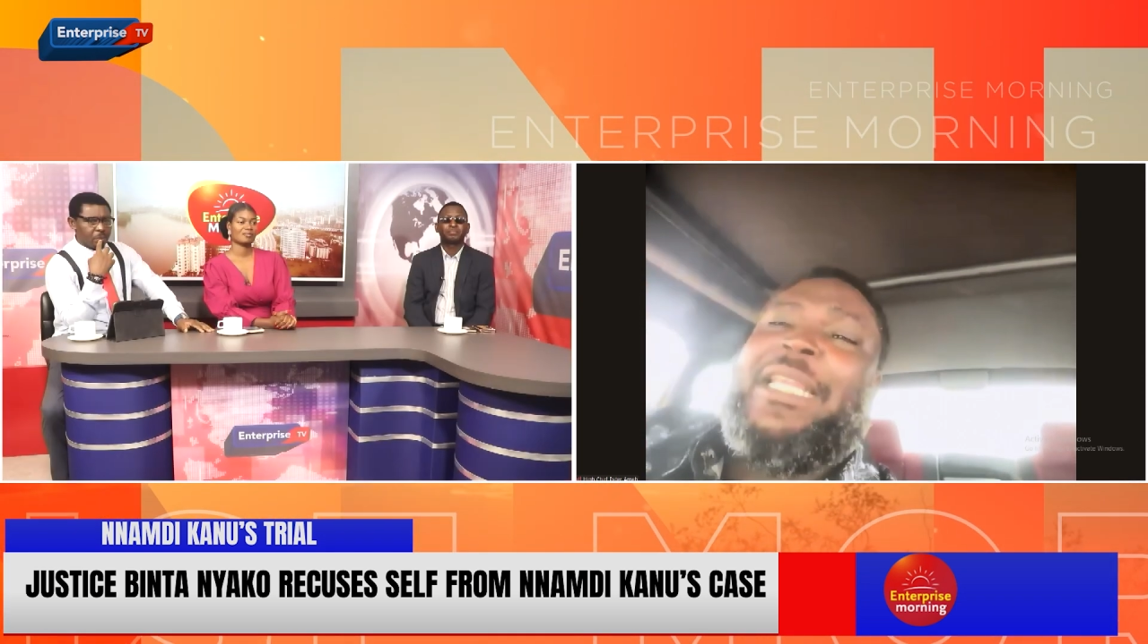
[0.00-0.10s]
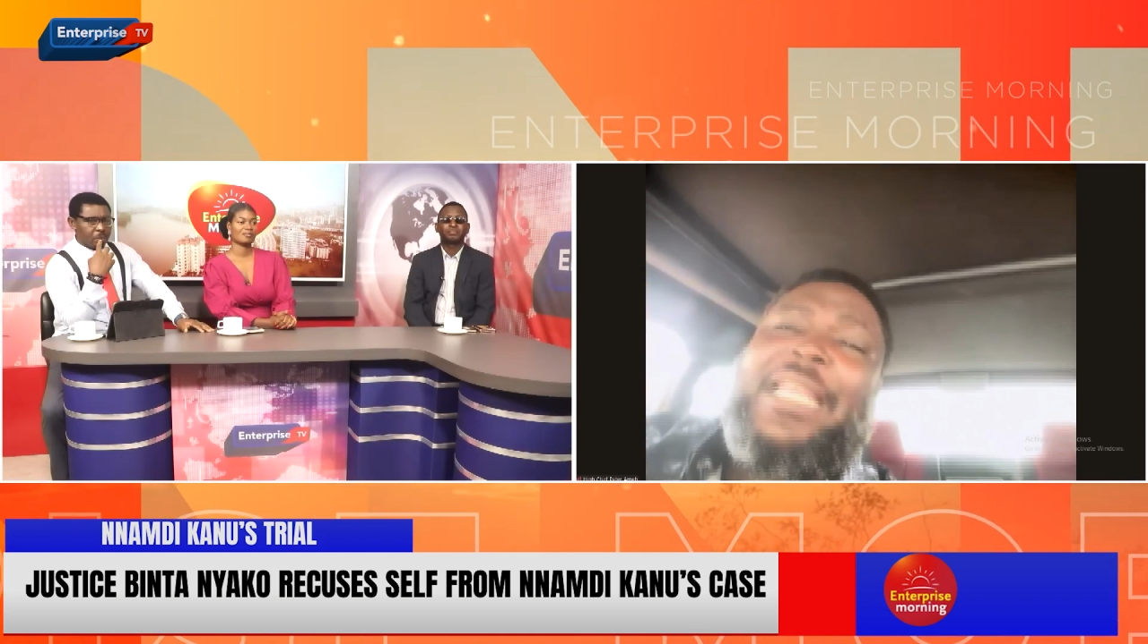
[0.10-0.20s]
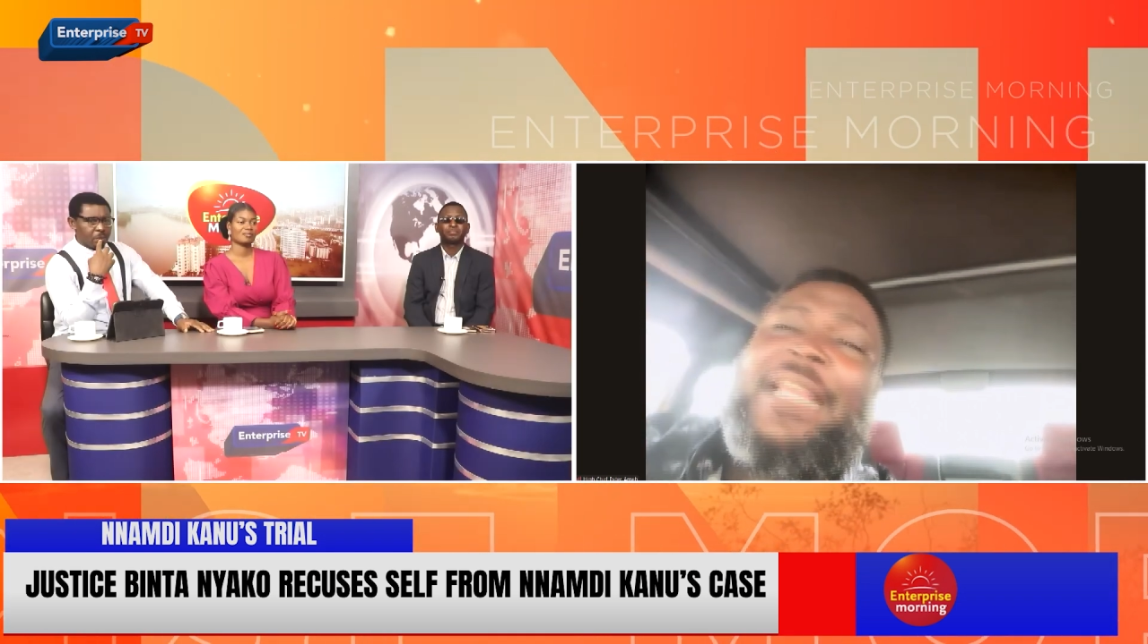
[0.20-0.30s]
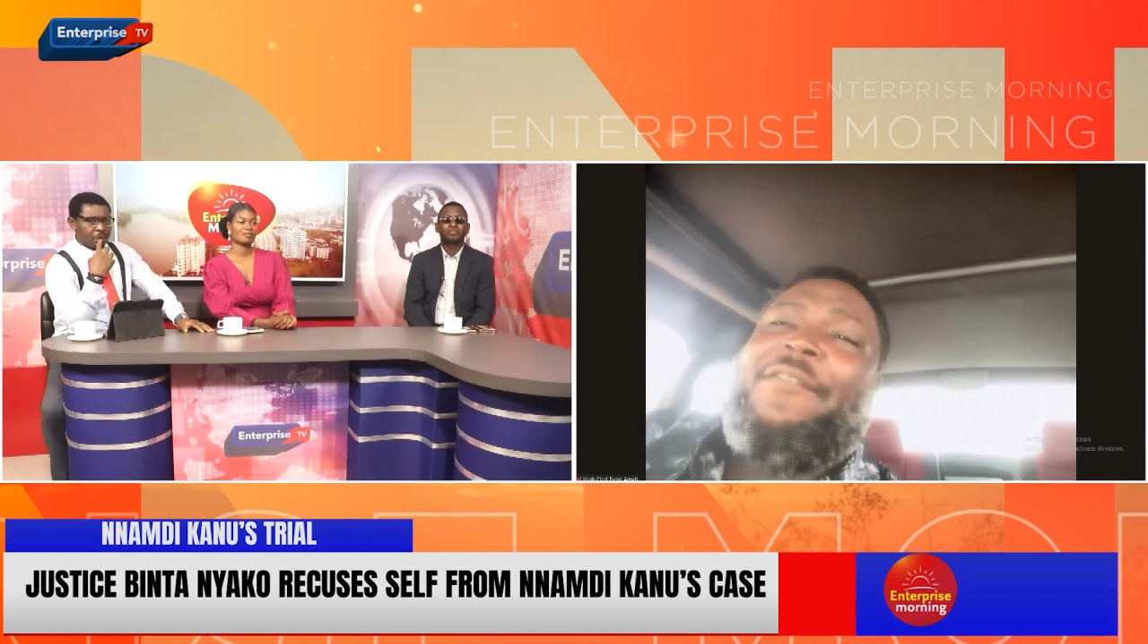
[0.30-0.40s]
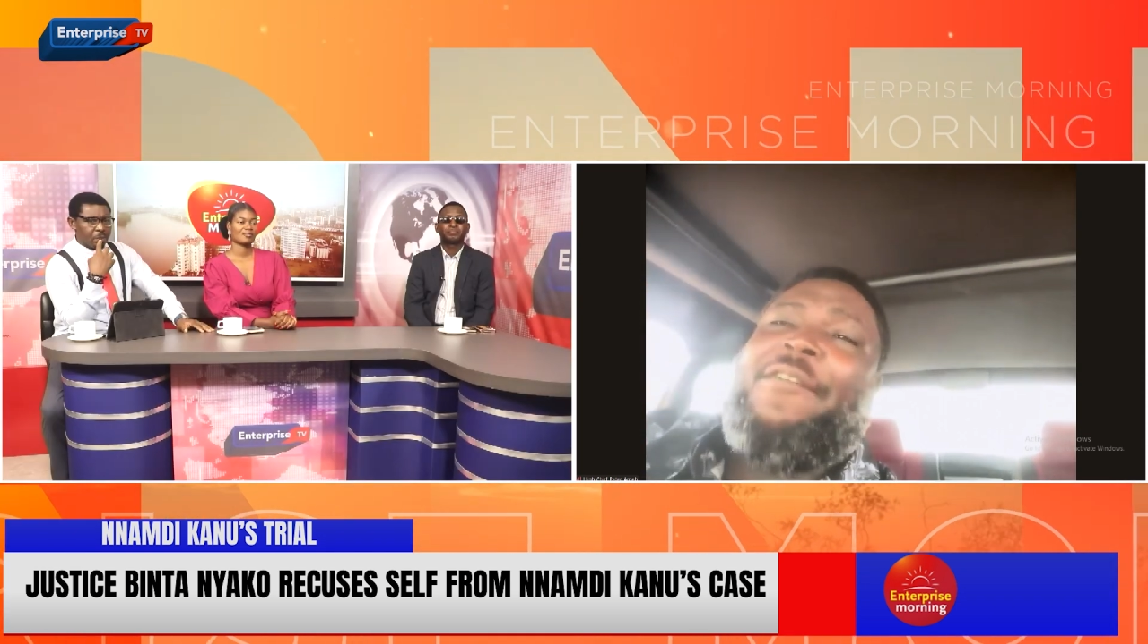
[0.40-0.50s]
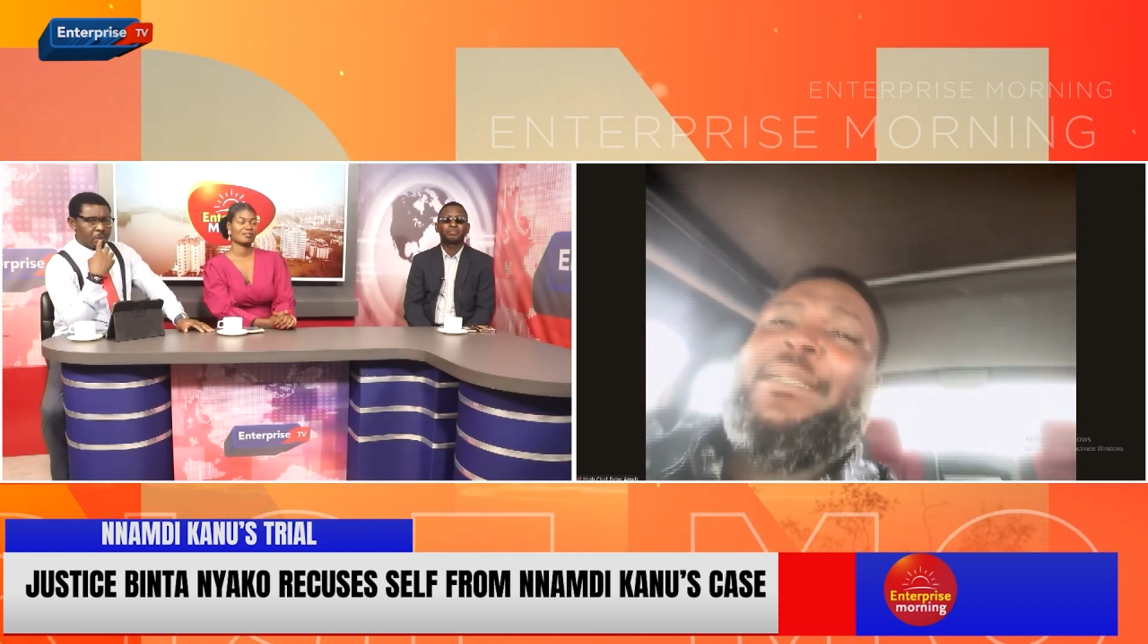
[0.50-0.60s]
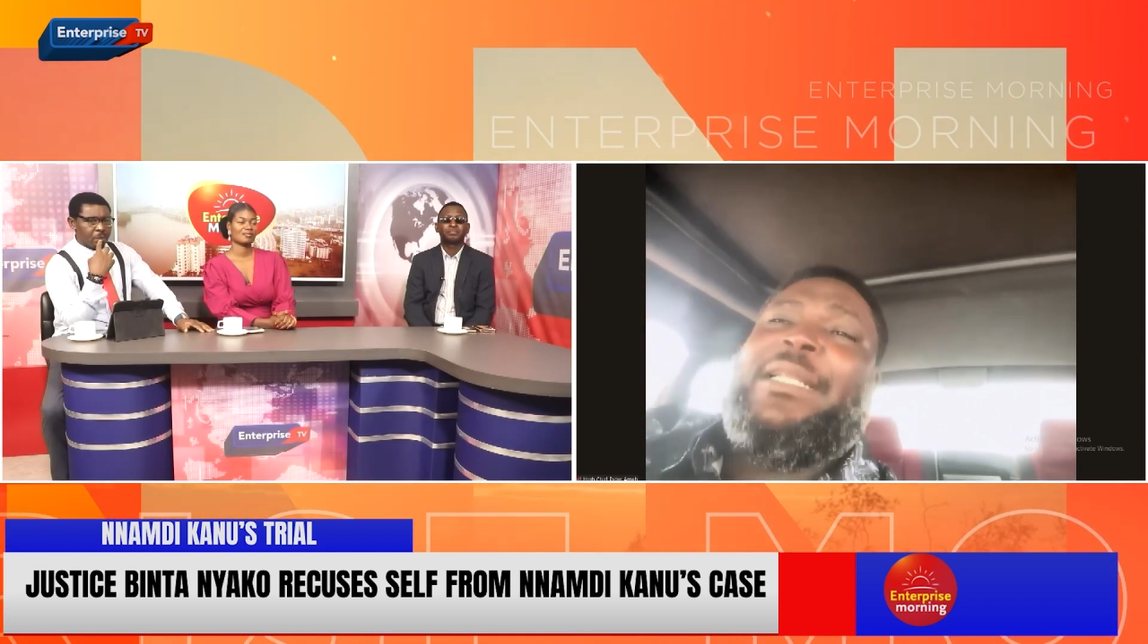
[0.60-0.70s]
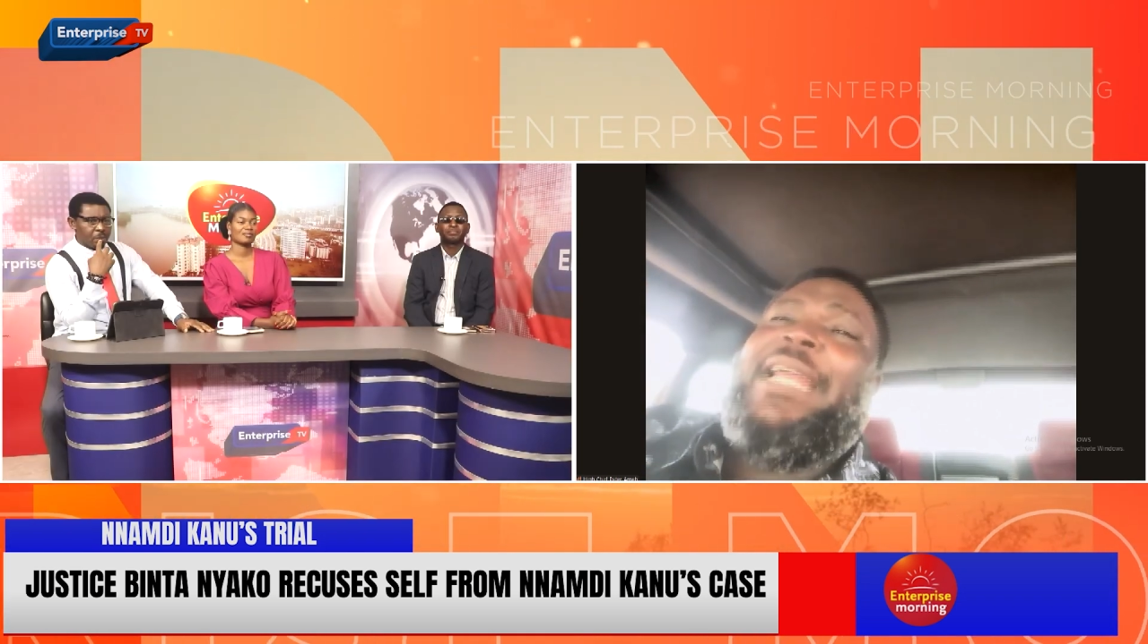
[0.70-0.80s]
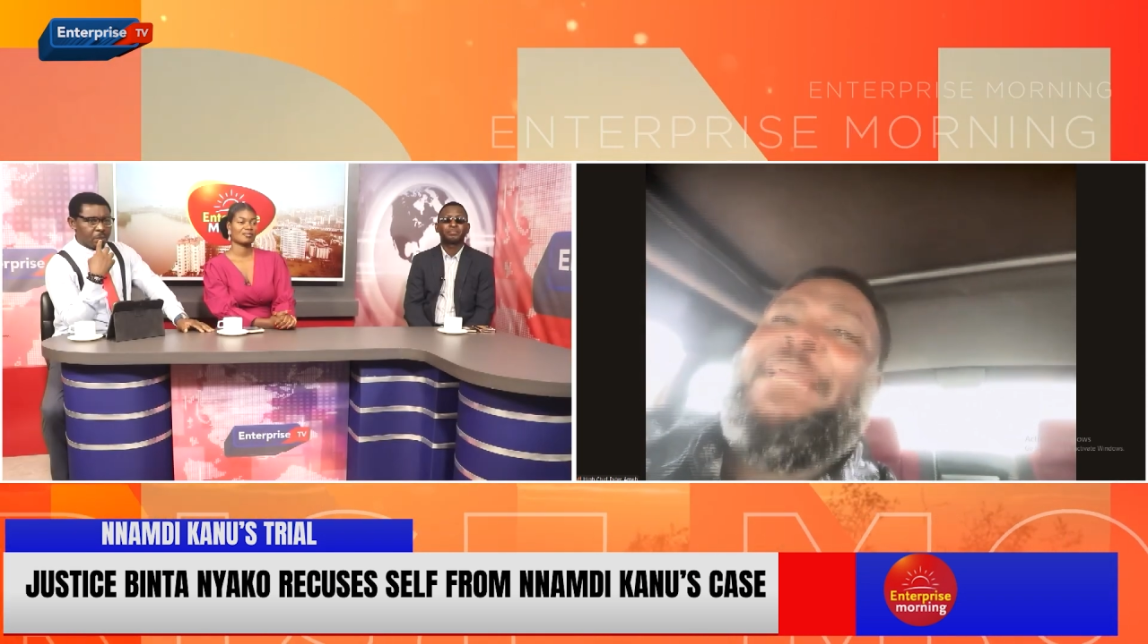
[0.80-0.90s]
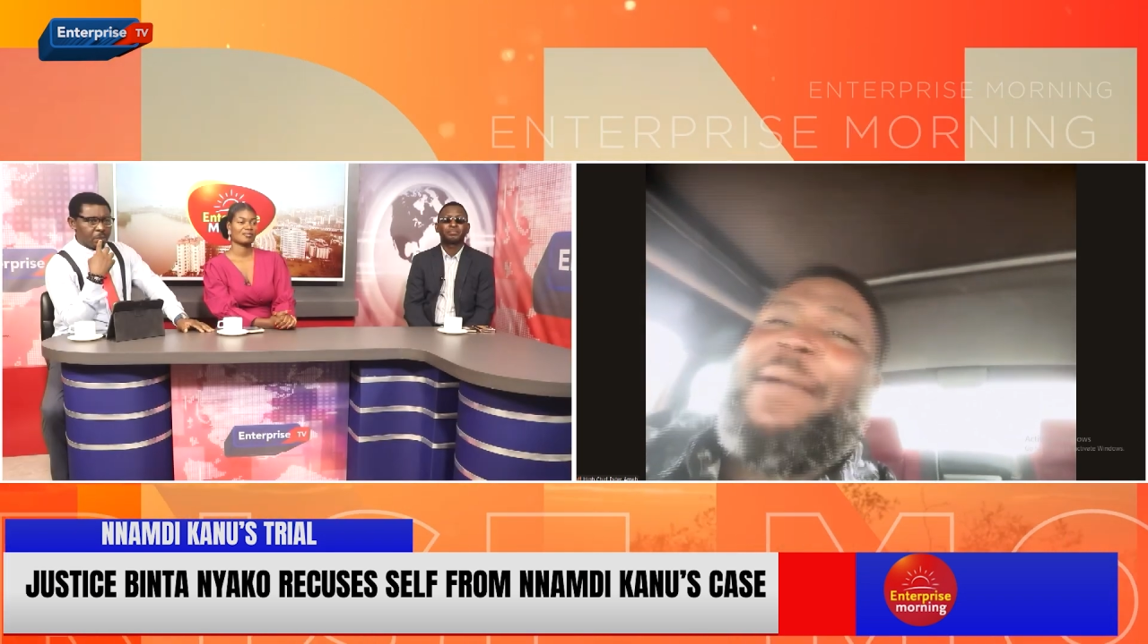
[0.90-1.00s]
from the layman